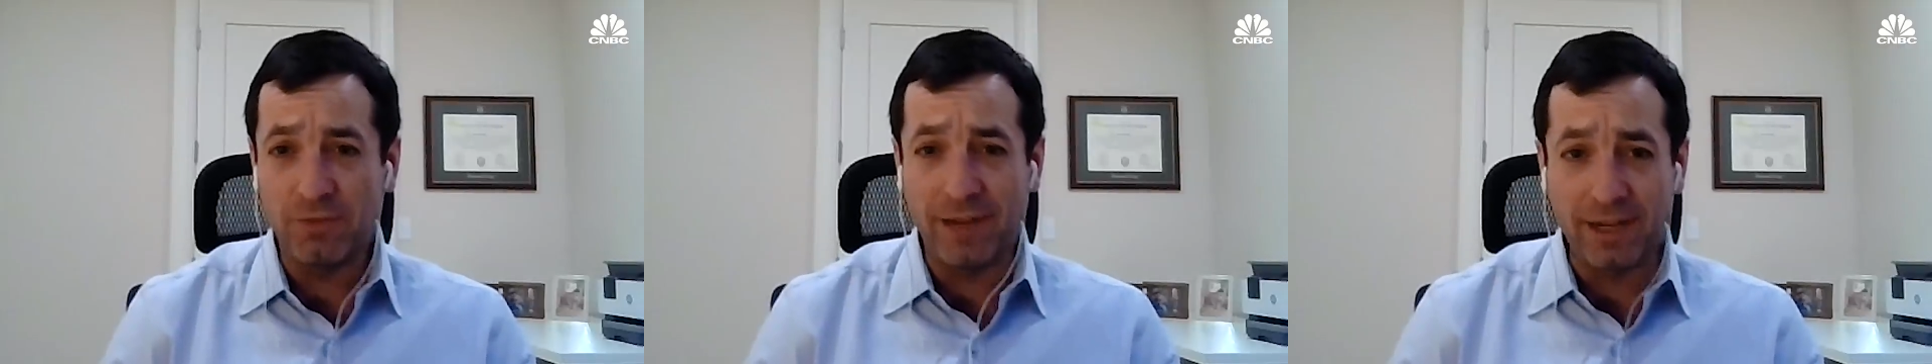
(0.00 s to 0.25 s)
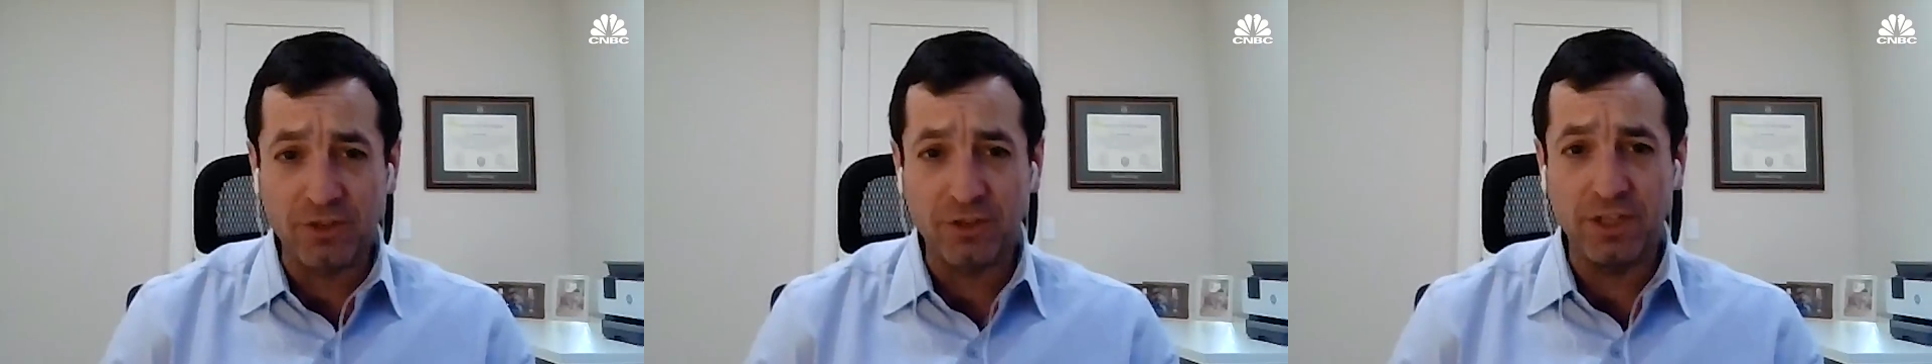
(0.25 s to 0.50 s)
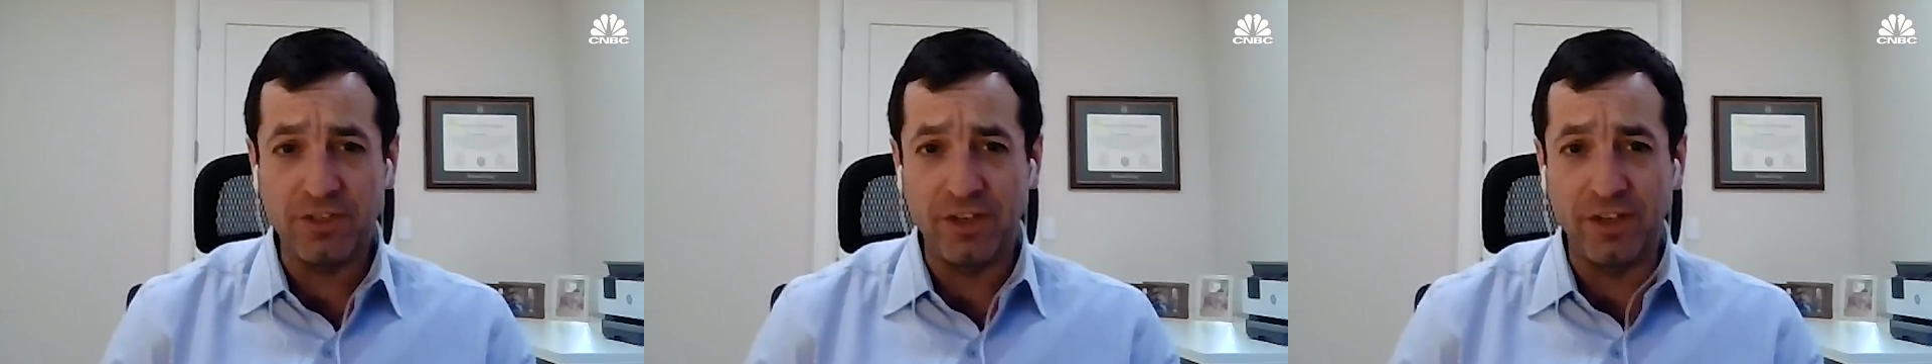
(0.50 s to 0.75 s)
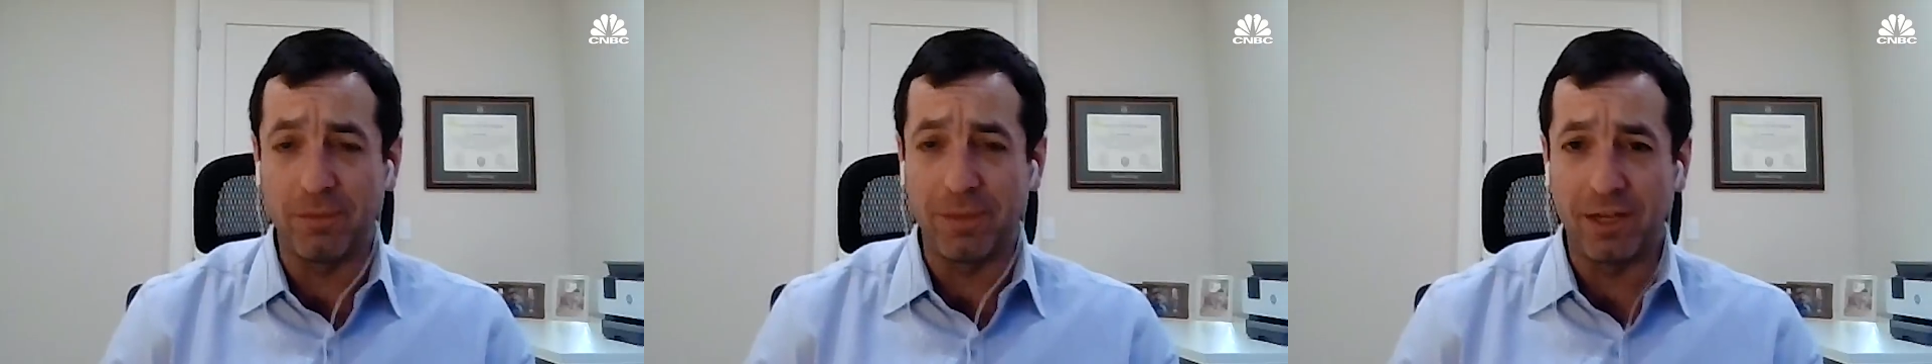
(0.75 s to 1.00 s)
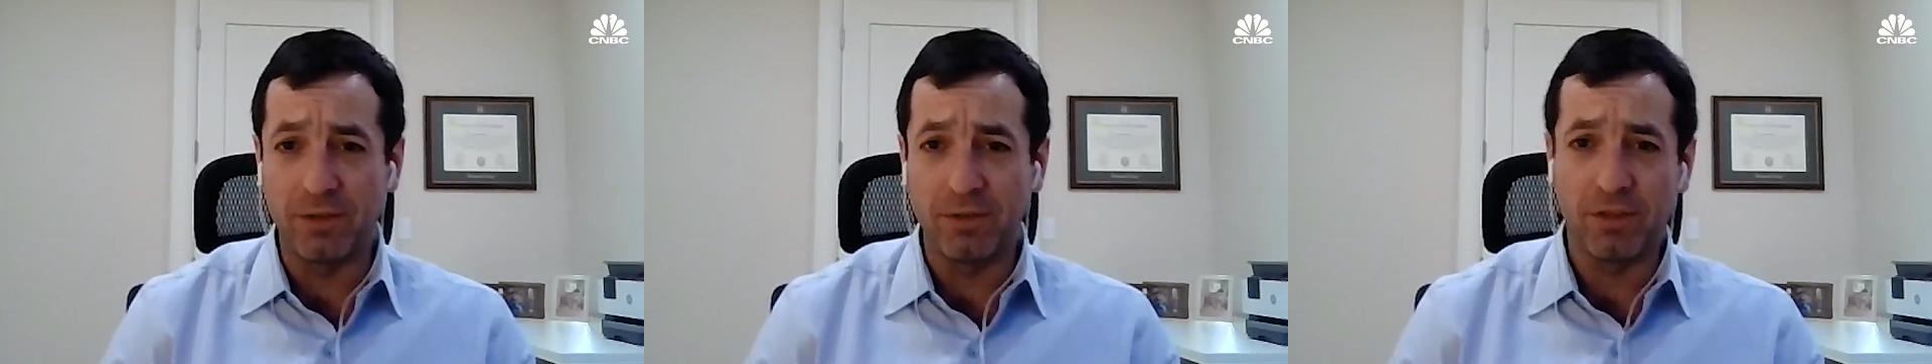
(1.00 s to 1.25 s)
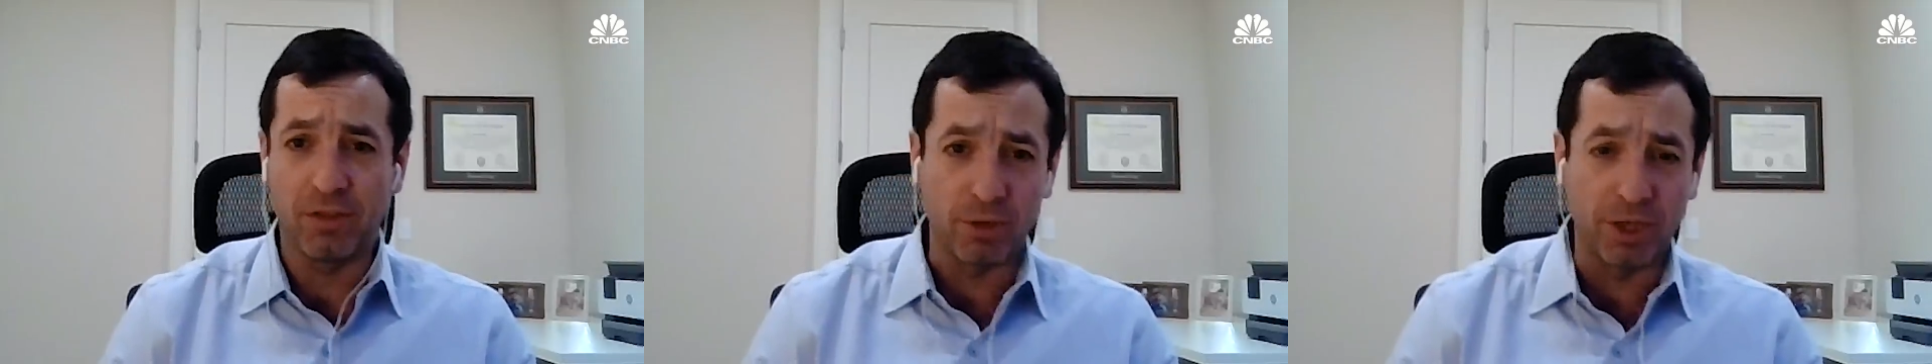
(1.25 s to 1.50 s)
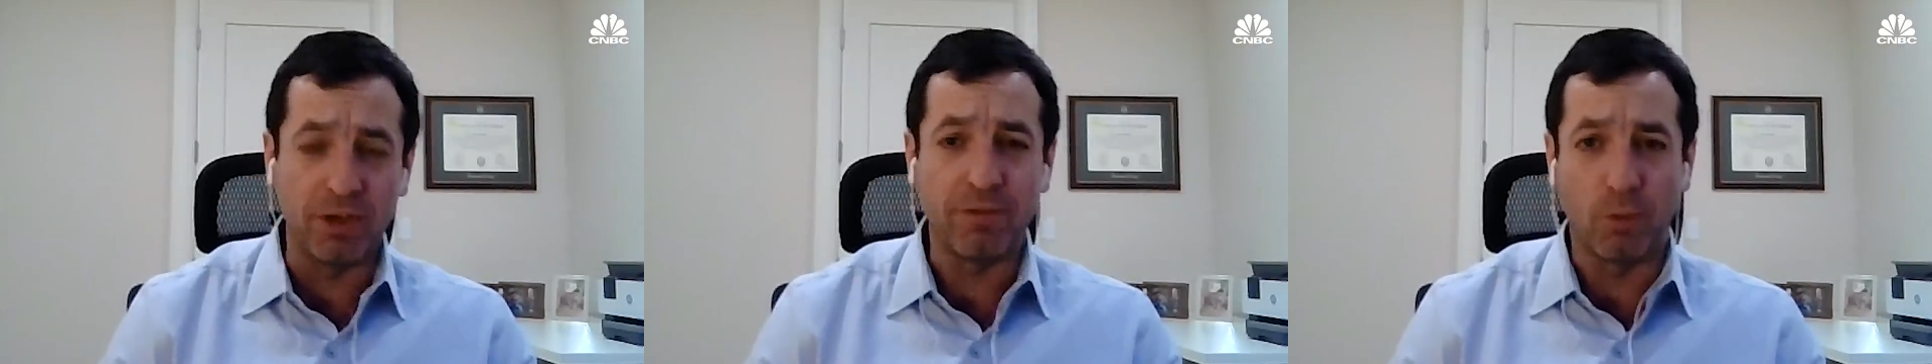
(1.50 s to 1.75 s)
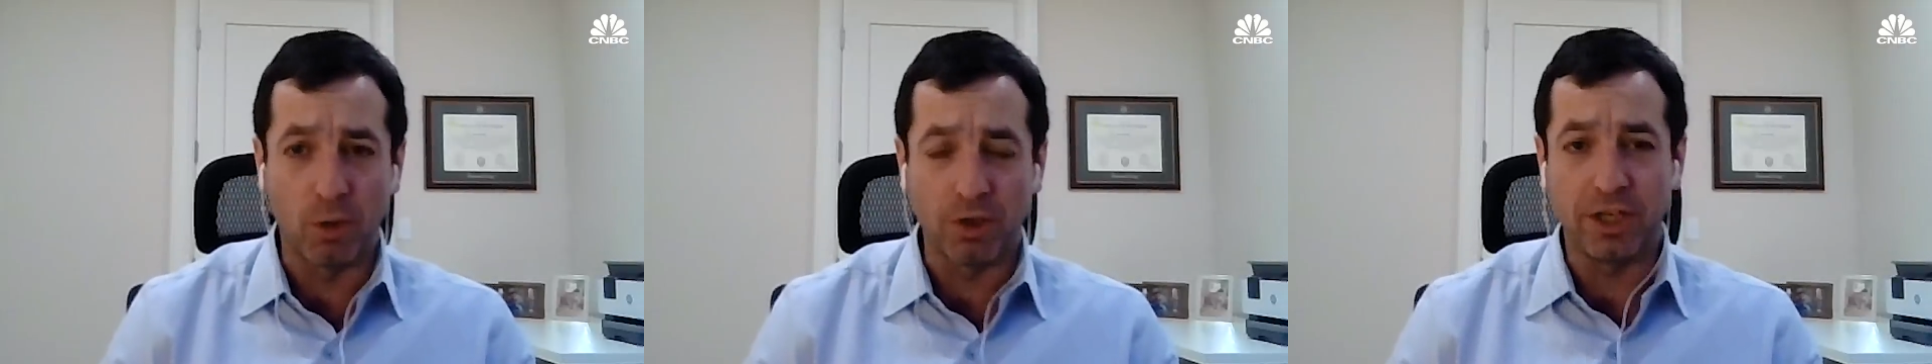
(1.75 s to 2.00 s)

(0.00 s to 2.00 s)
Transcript: factory it takes about three to four